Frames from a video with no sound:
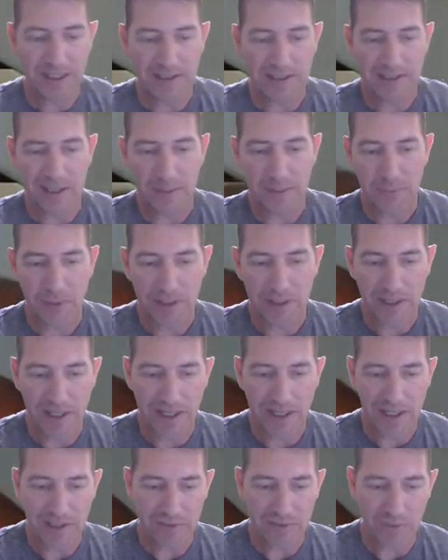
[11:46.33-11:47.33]
Tom Brady, I
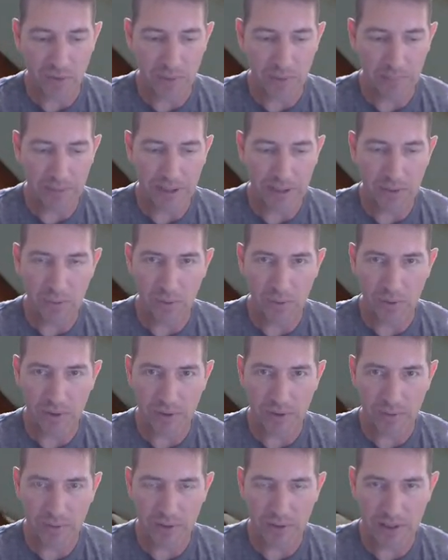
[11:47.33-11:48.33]
asked for a Pete
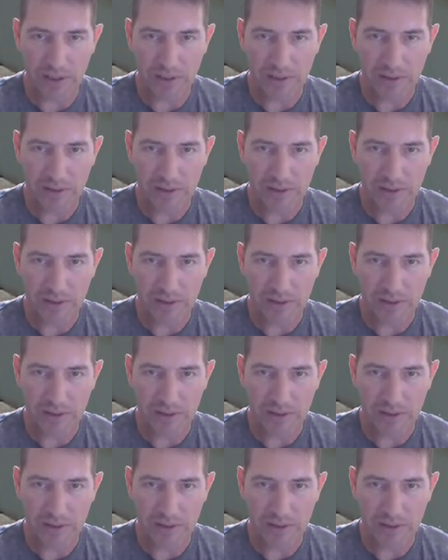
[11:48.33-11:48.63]
Werner rookie.